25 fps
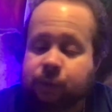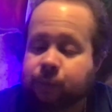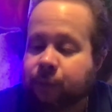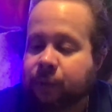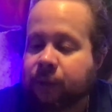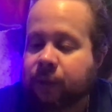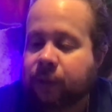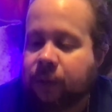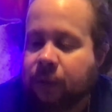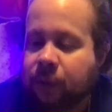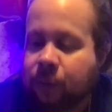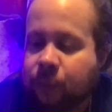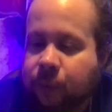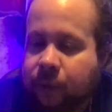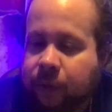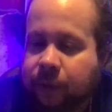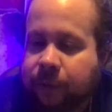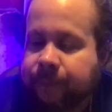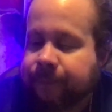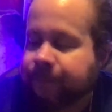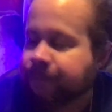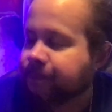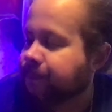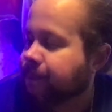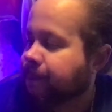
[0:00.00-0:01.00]
But anyway,
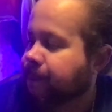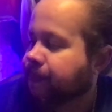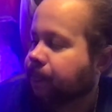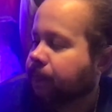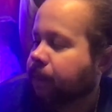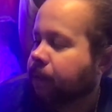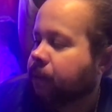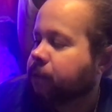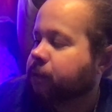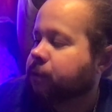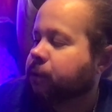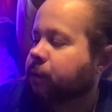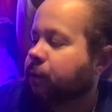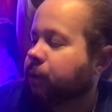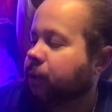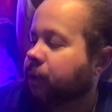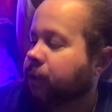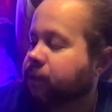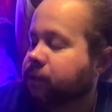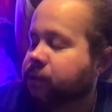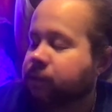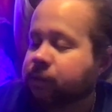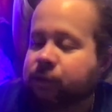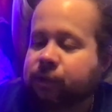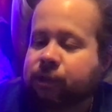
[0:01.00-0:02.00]
so like I said,